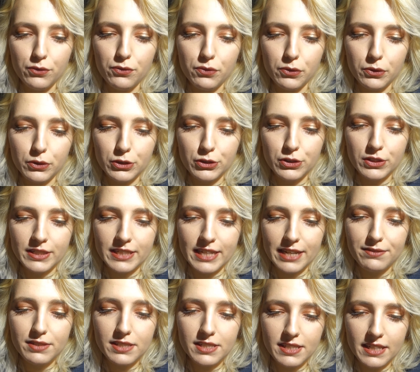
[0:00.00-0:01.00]
forged a
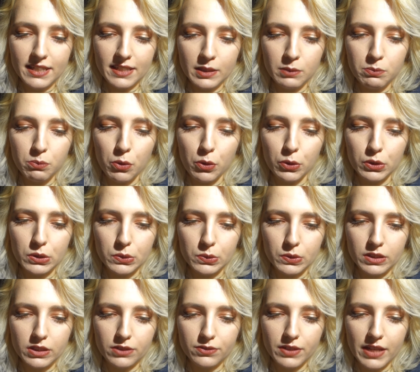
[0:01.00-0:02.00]
devastating
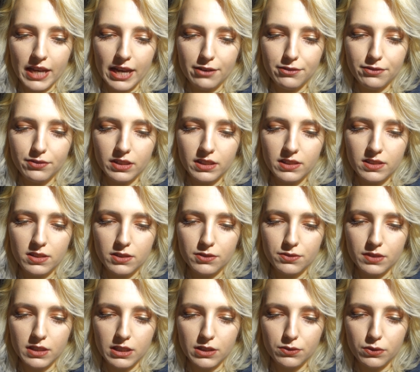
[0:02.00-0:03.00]
portrait of the ethics of
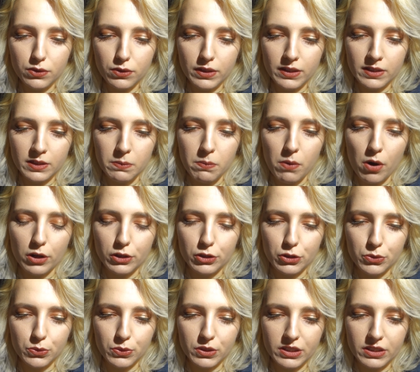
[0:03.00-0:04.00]
evil and
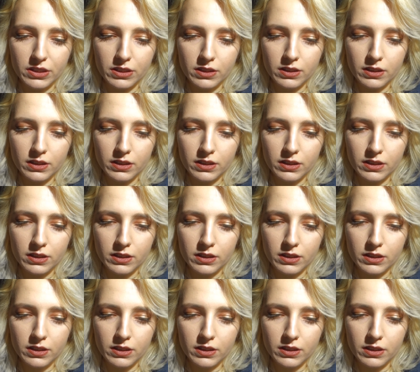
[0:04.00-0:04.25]
debauchery